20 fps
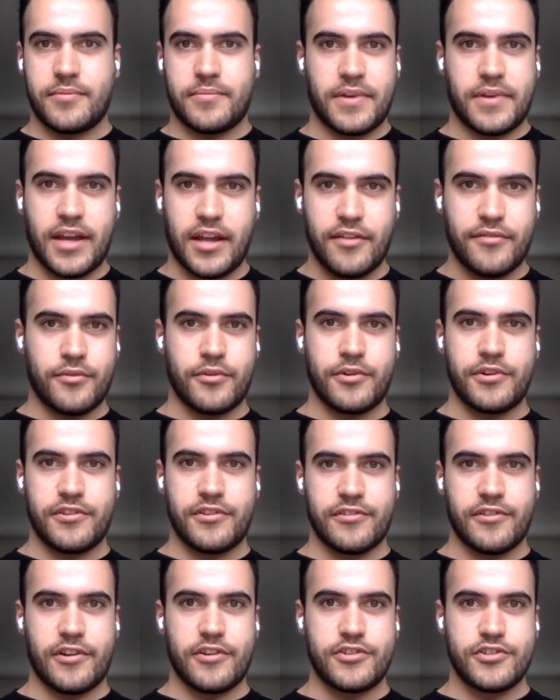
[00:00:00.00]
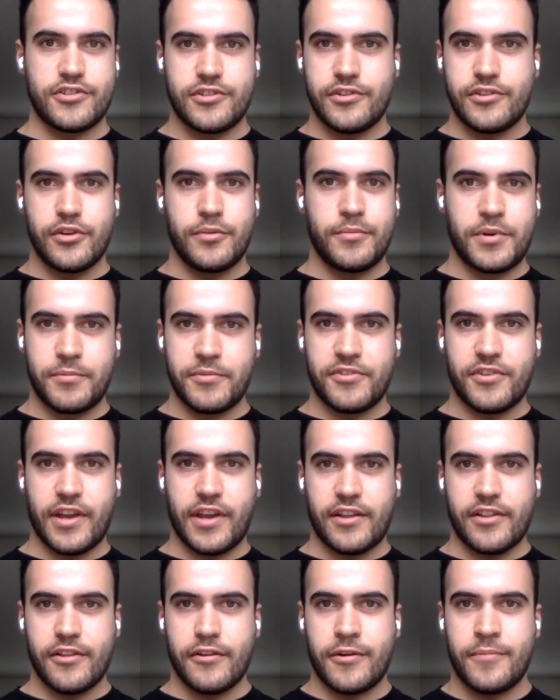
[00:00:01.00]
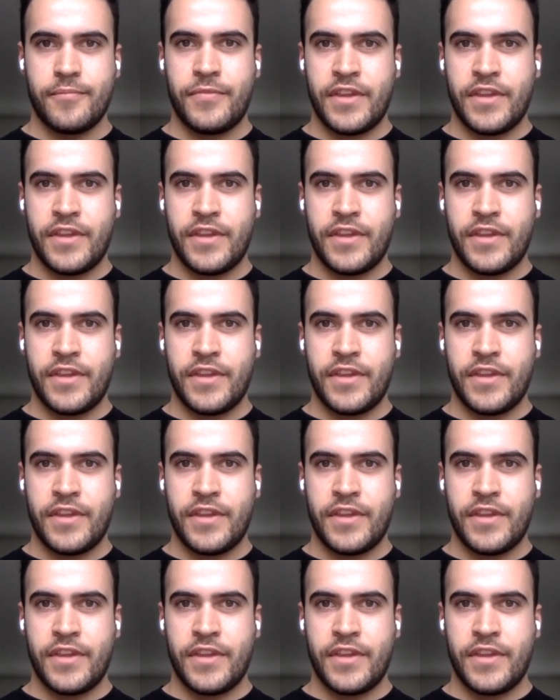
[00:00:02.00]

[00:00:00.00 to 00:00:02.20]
California's largest aluminum recycler,